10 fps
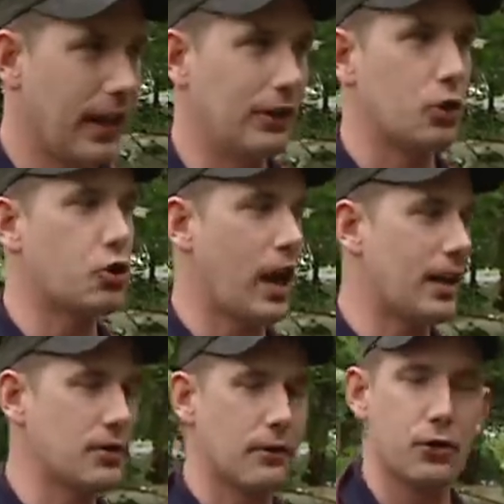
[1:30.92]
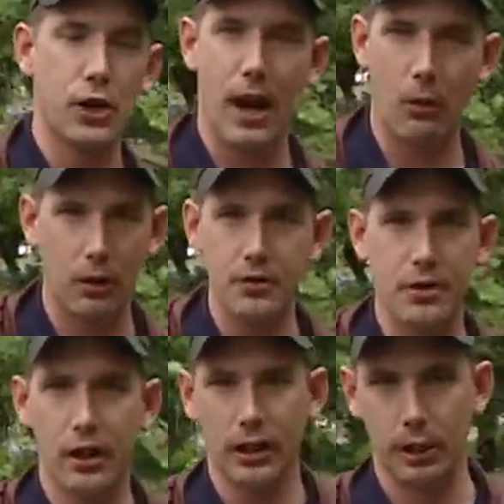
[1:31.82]
And the chance of showers
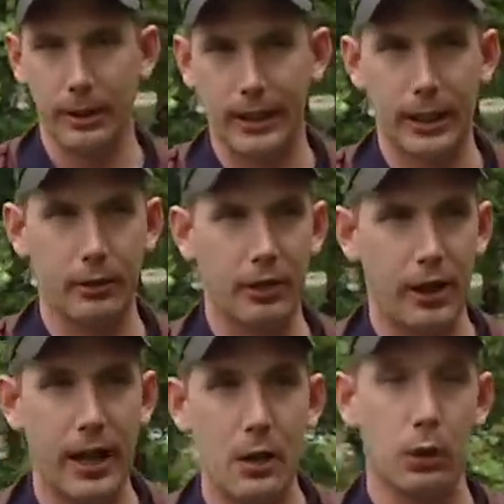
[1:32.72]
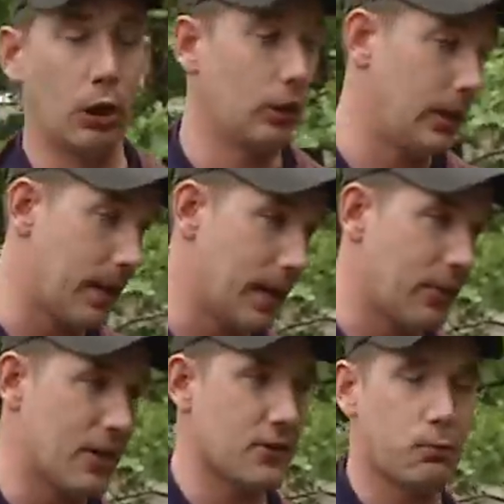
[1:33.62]
a little bit later today will only make
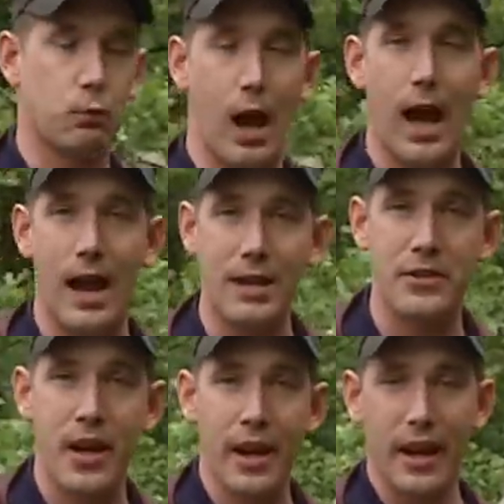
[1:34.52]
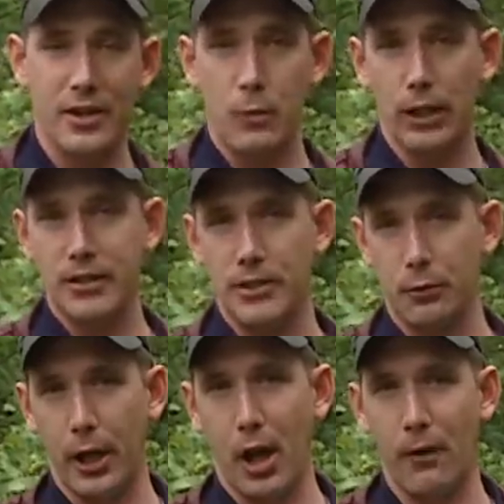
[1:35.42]
this rise, as well as the
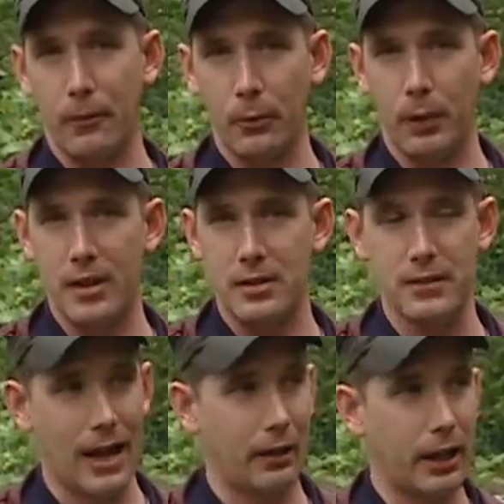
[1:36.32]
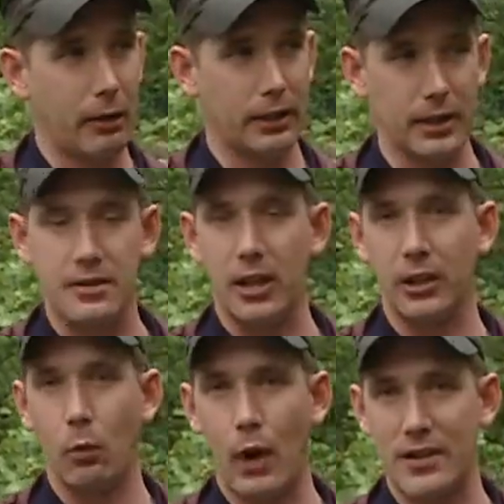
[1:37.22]
runoff from the rest of town here, at least on
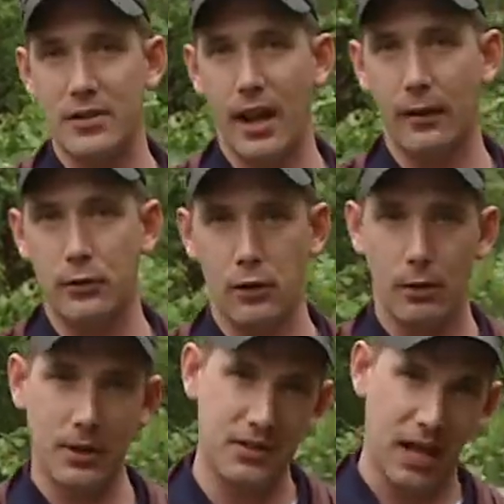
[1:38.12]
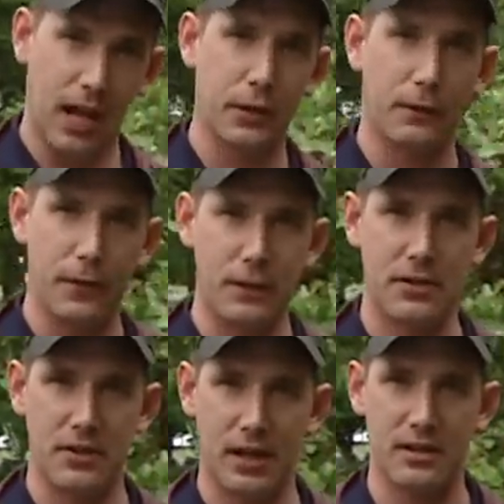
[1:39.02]
the west side of Sherman, south of
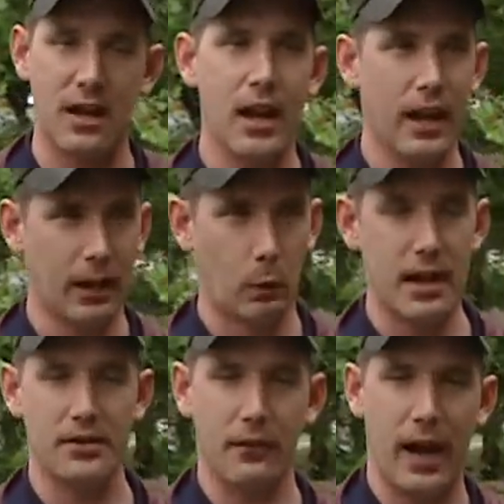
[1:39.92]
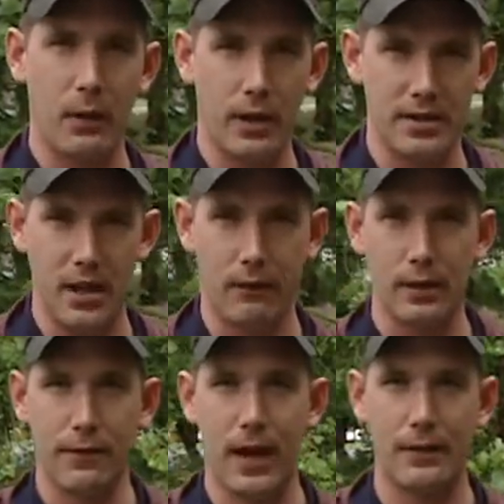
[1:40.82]
56 and west of Highway
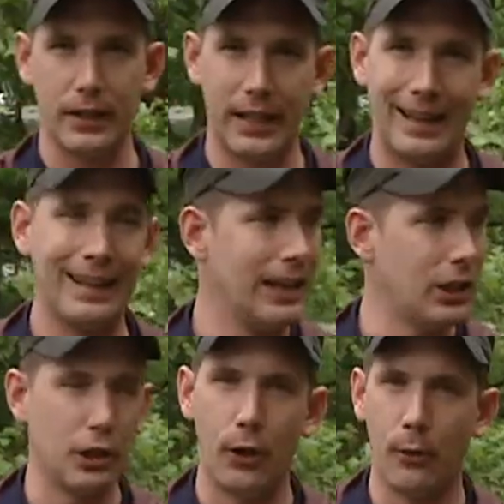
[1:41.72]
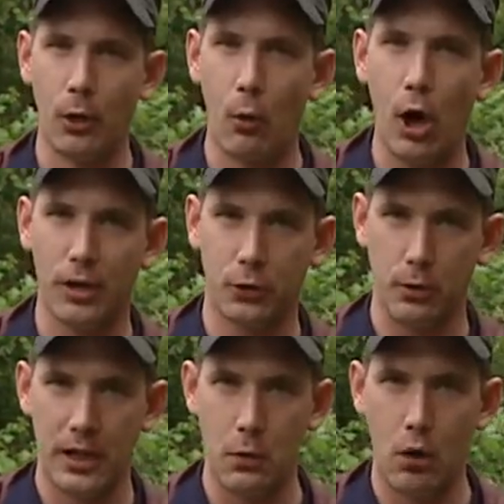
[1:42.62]
75. Again, you don't want to walk through
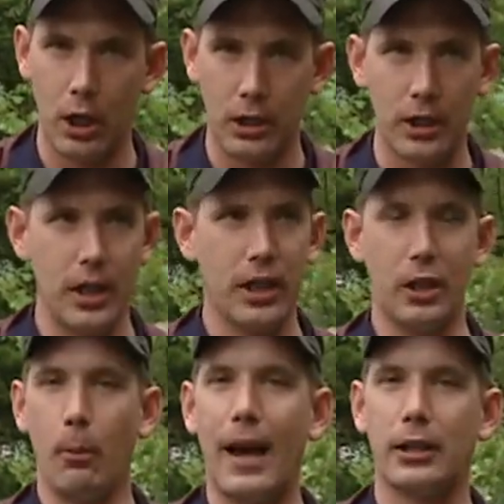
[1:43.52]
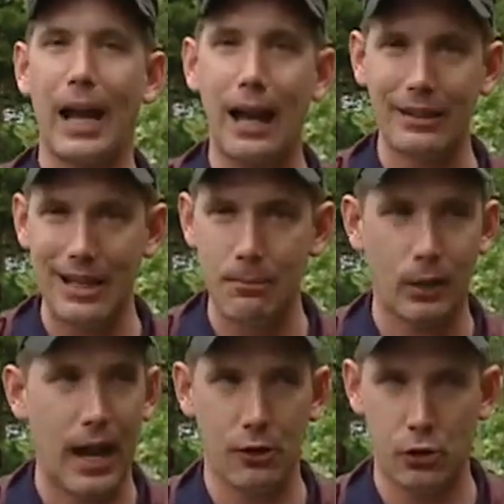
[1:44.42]
any water, no matter how deep
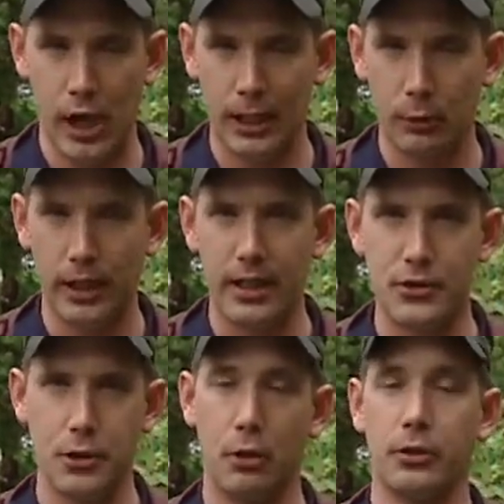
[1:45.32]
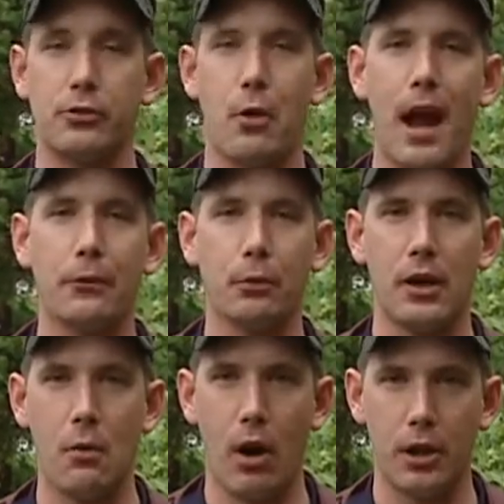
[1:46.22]
or how shallow it is. You don't want to drive through
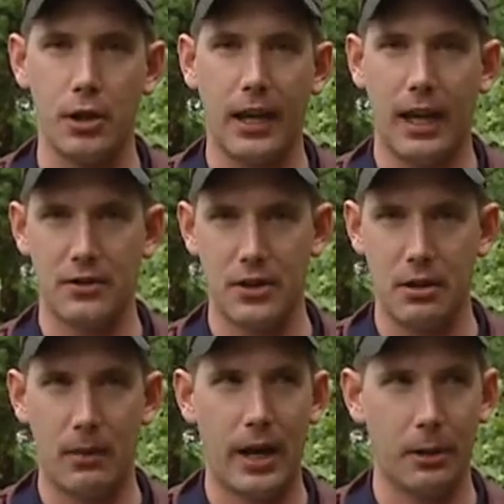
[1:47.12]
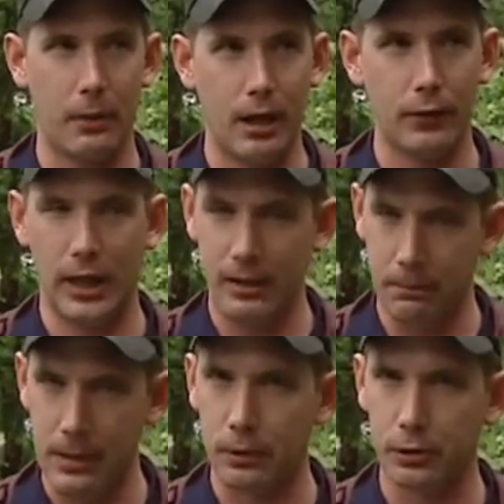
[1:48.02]
any water you can't see the bottom of. A lot of
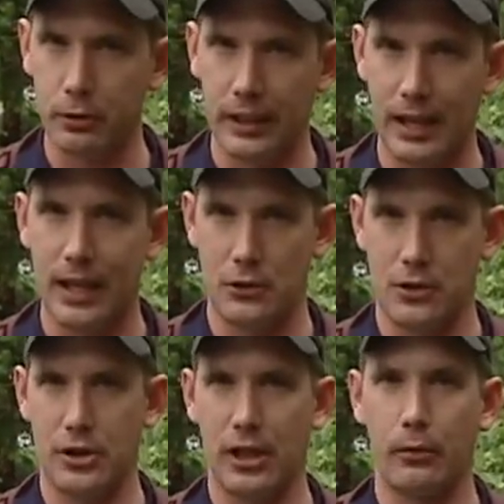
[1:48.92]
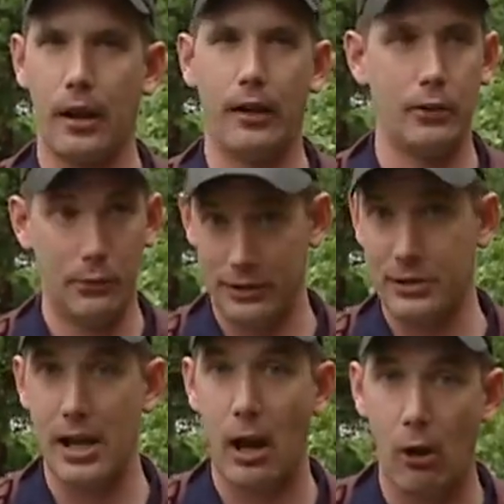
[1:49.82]
people are doing that just to get around. You want to
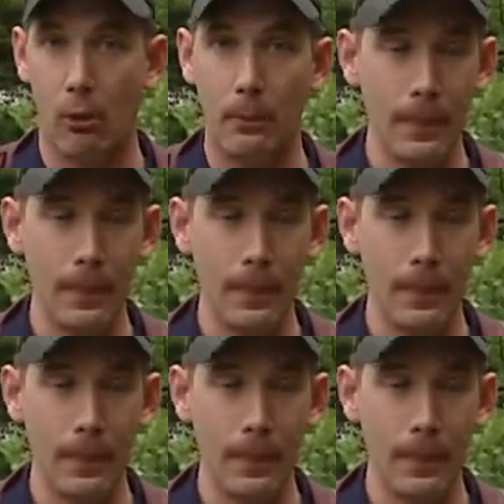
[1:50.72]
stay home.